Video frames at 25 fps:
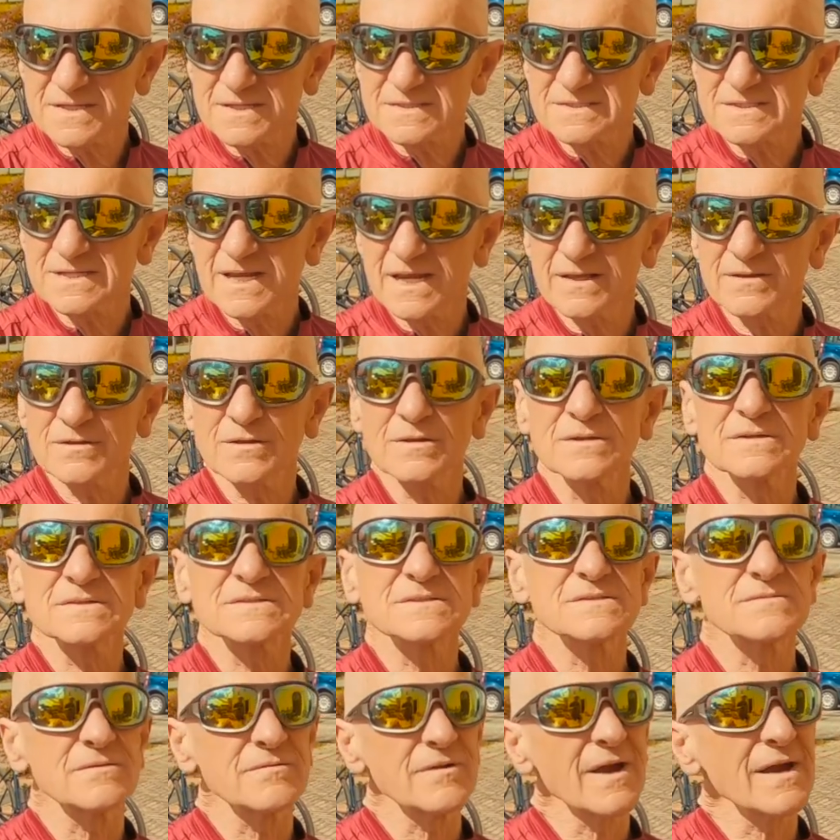There's
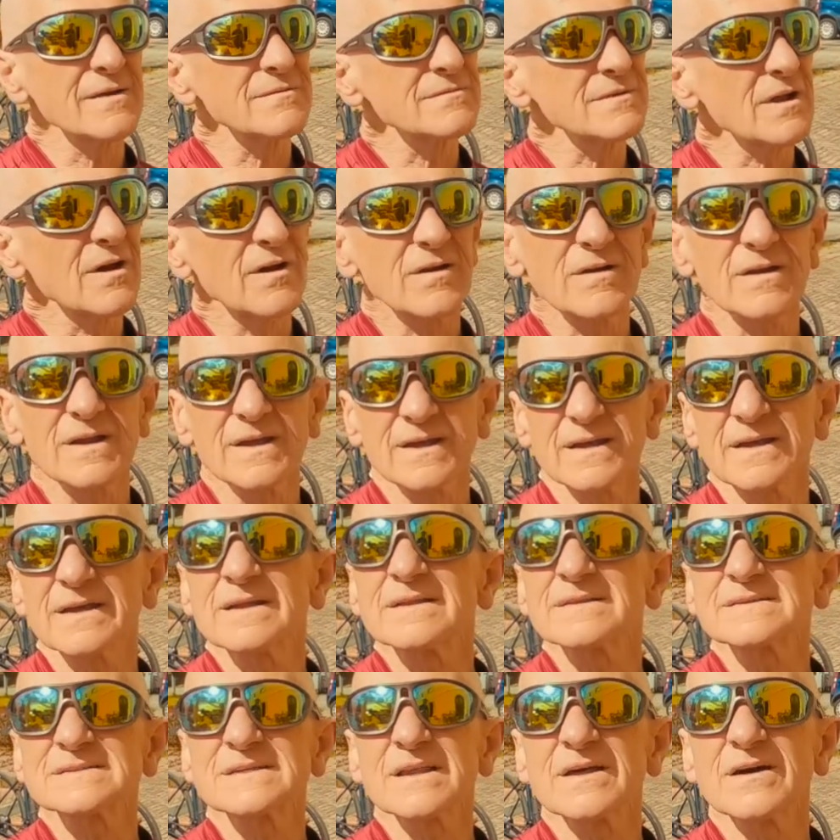hills around Otley,
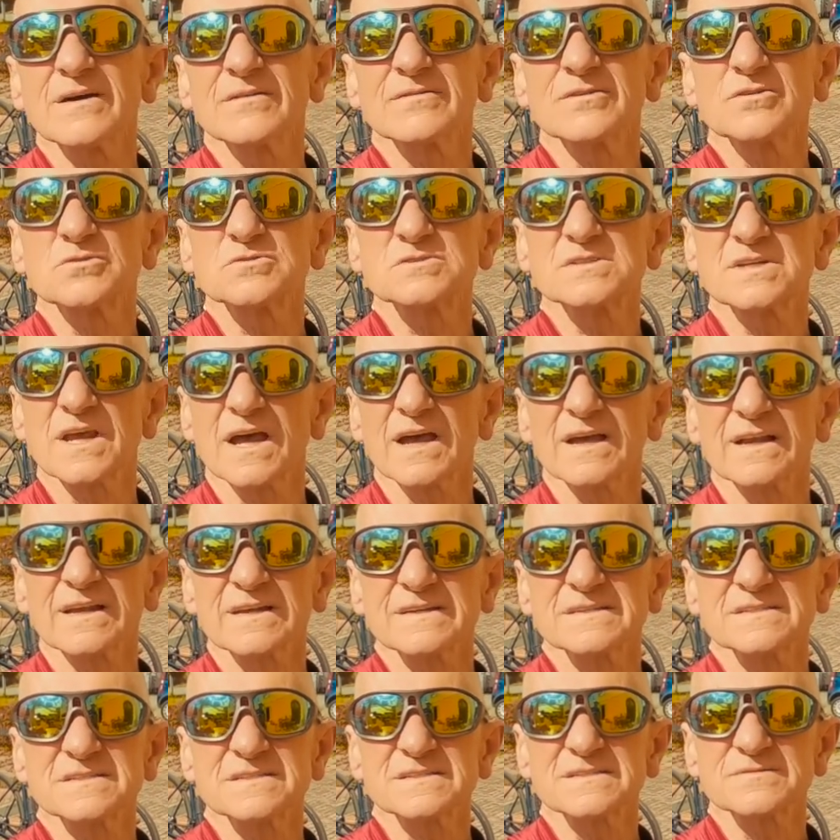there's a lot of good
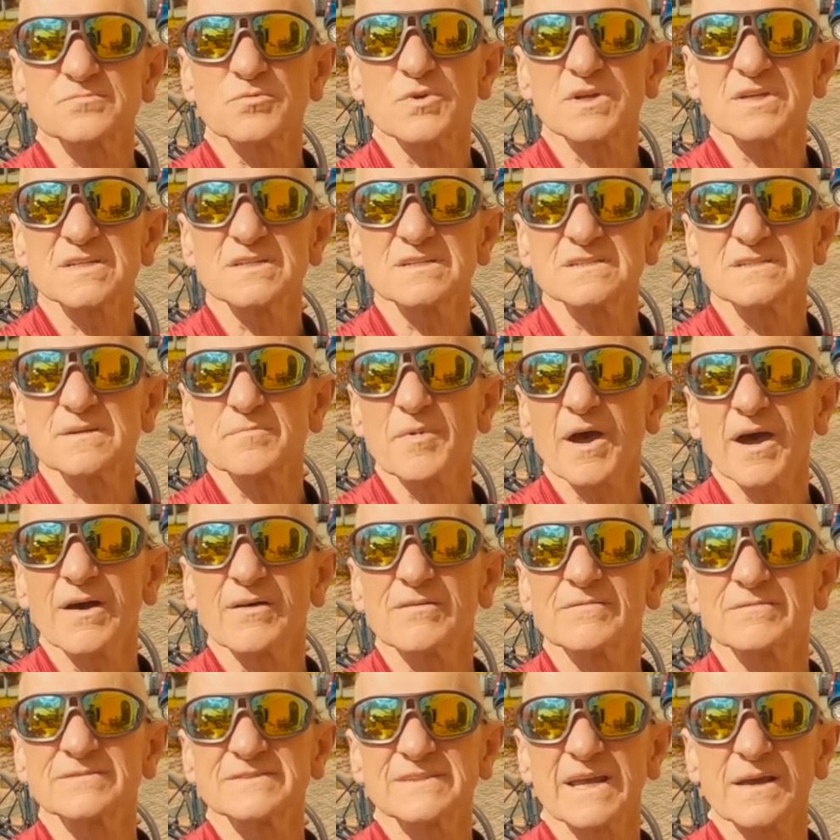cyclists, which is
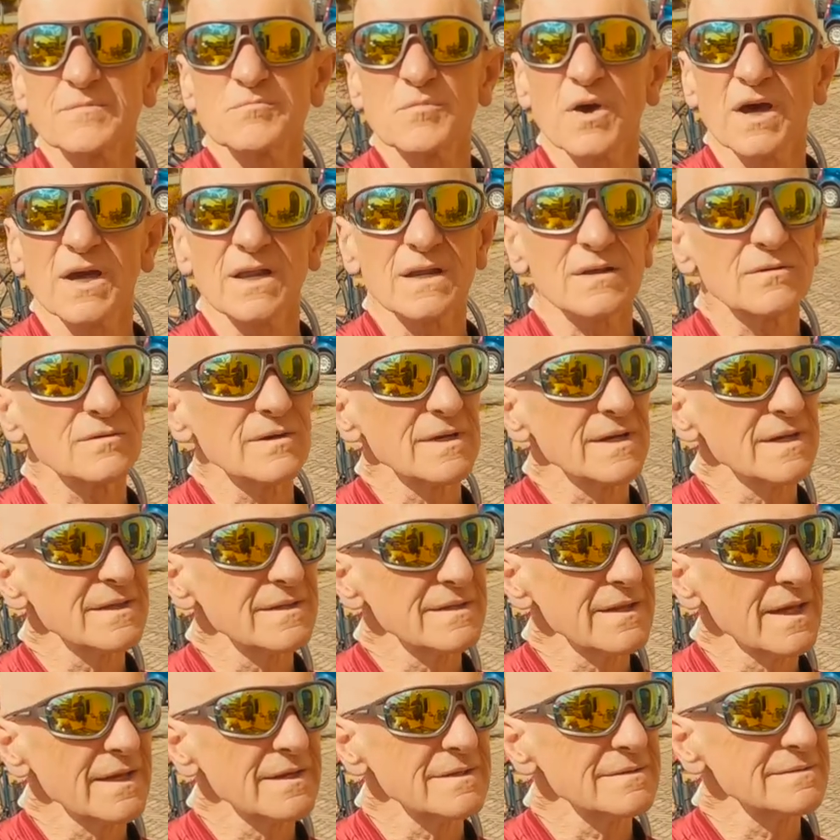about 10 mile away,
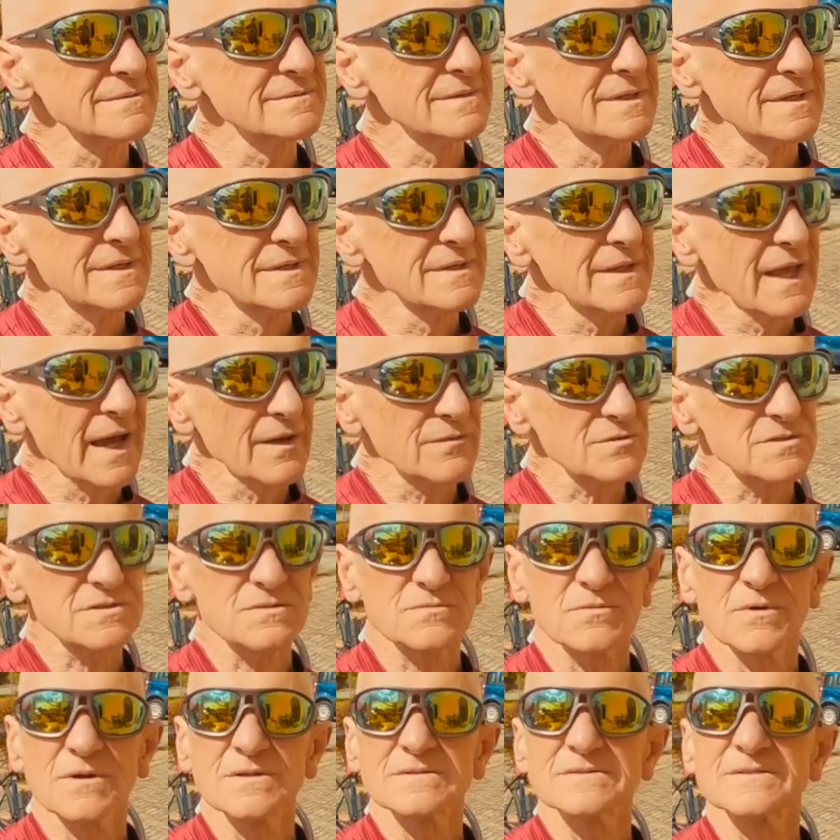and then out
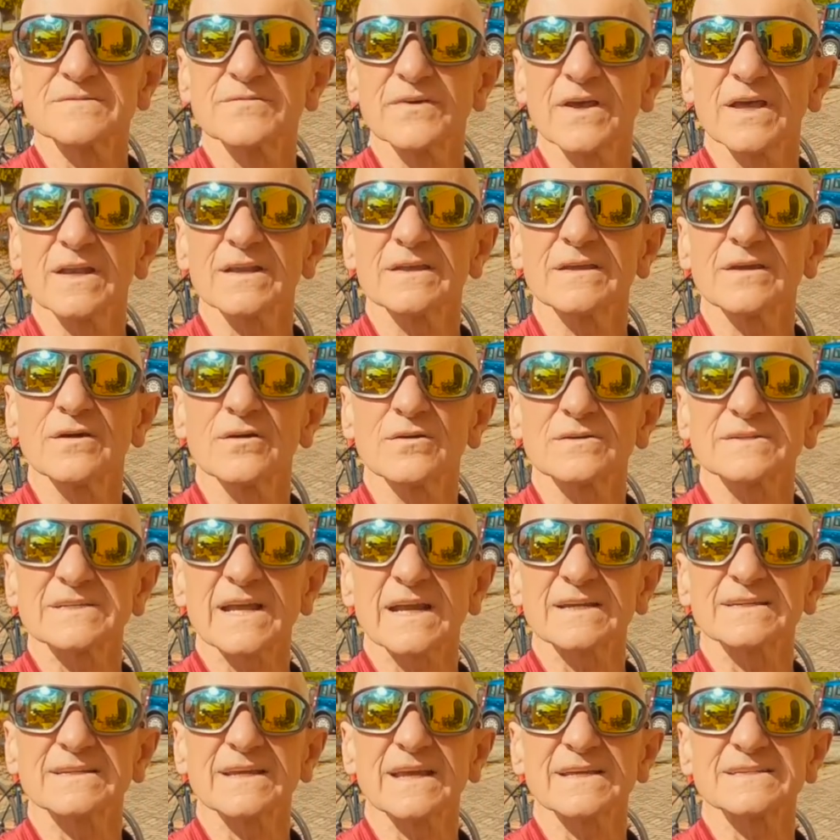towards Vale York,
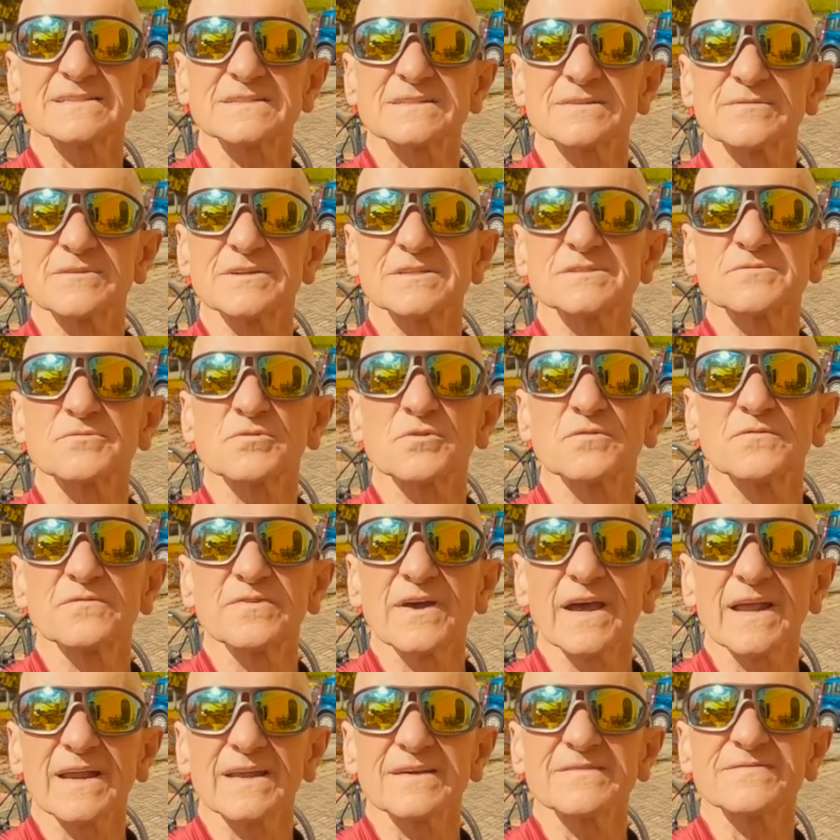Tadcaster, it's
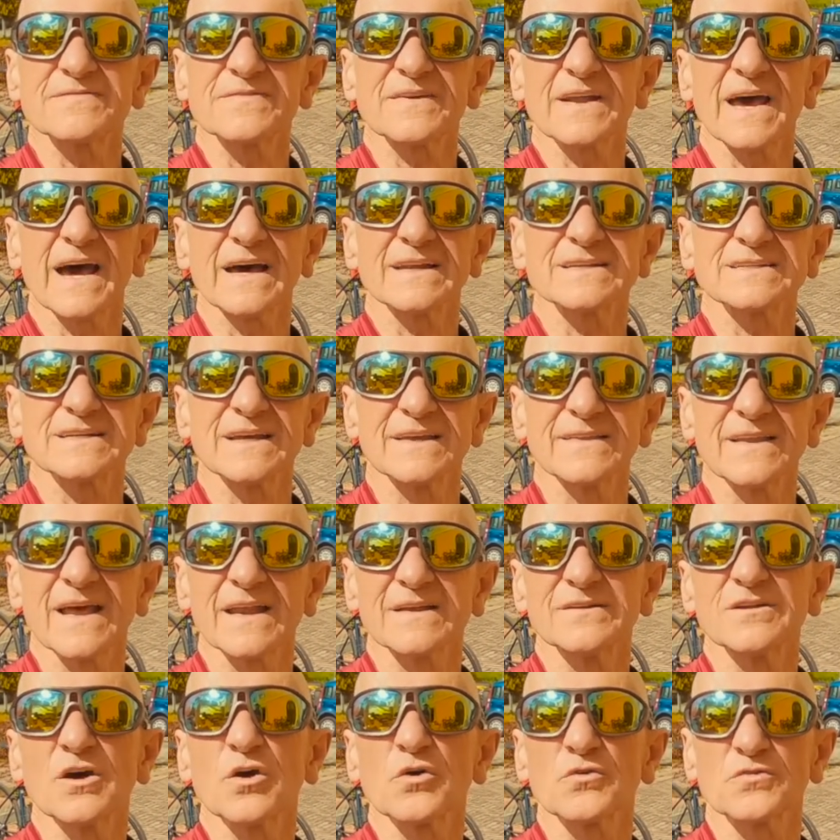fairly flat, and
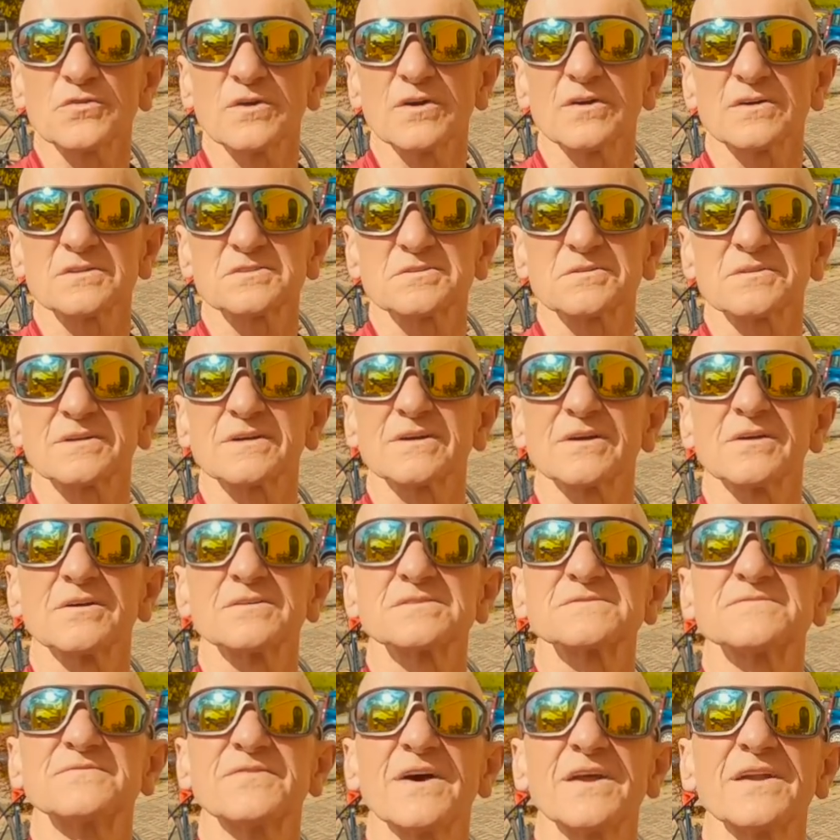then North Yorkshire, of
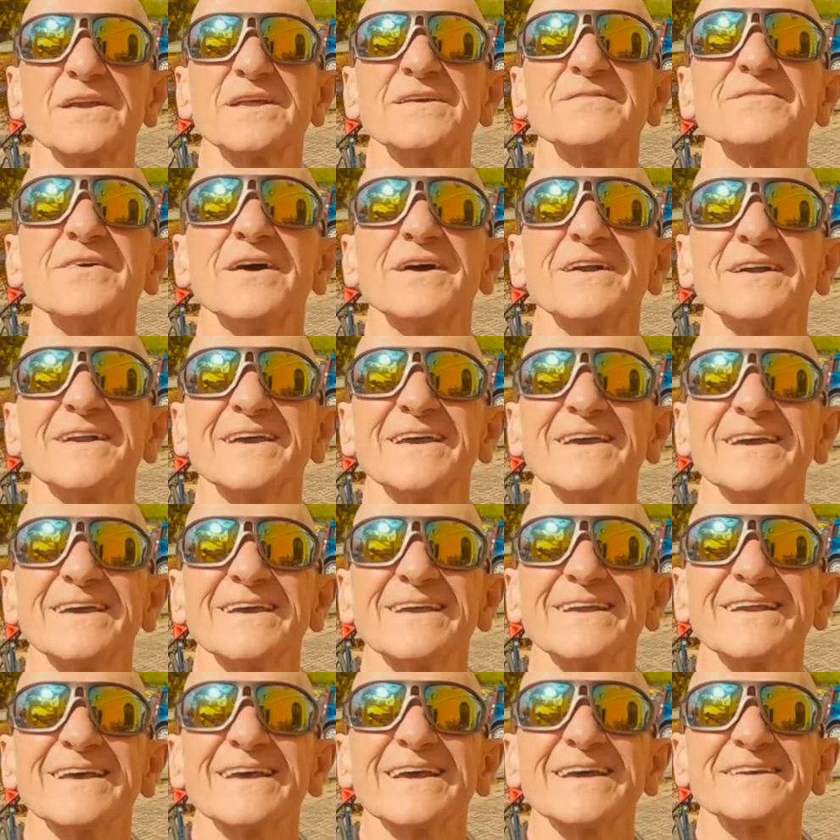course, very, very
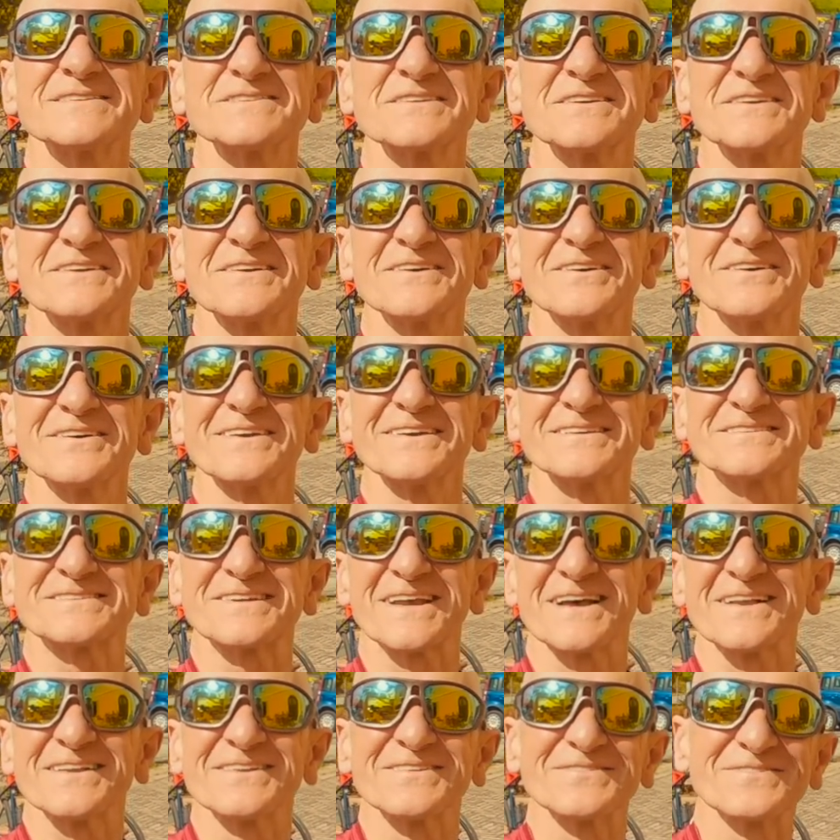hilly, as you know
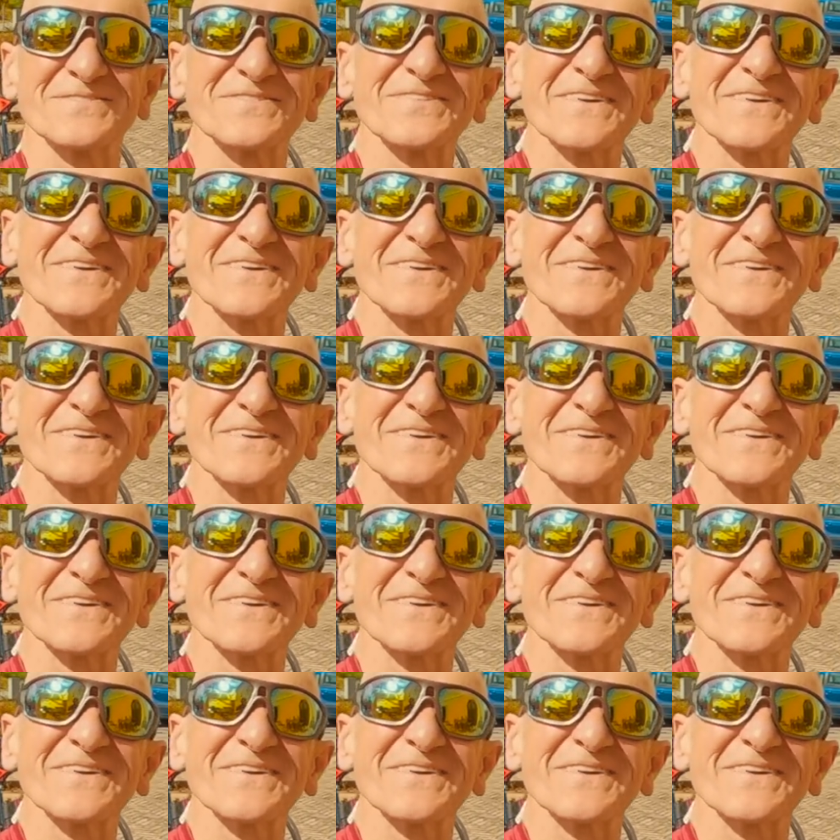yourself.